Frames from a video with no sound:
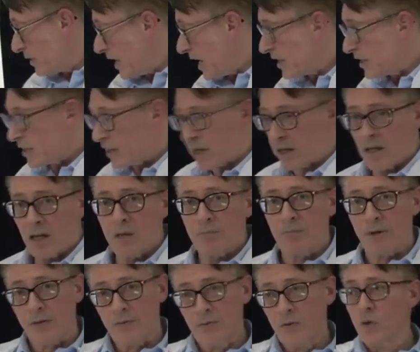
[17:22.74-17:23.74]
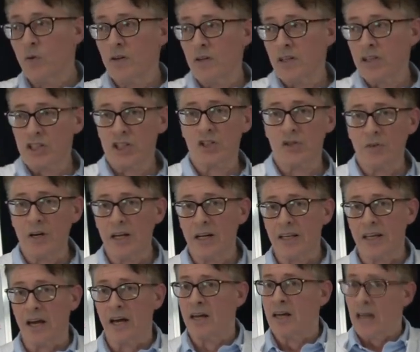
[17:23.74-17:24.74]
Canada, but if you're in
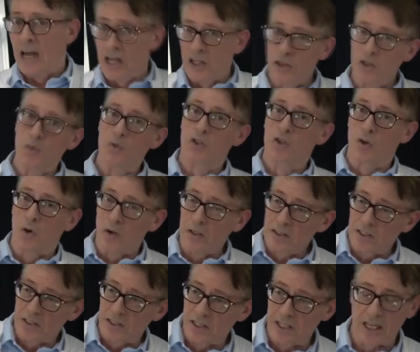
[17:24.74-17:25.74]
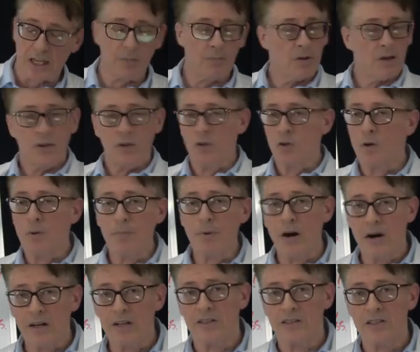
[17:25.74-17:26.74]
Australia and you join the team, you're
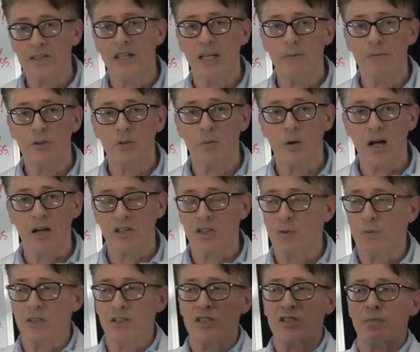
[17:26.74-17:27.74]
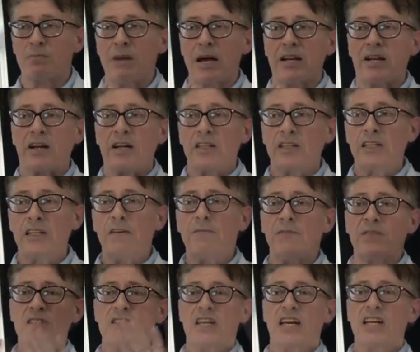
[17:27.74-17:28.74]
part of the team as well. So it doesn't matter. The
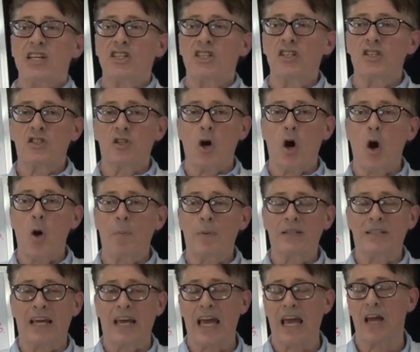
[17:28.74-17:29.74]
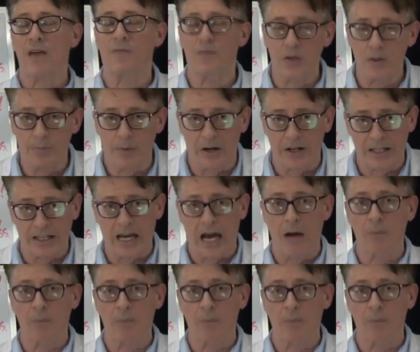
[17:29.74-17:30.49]
invitation is open to everybody.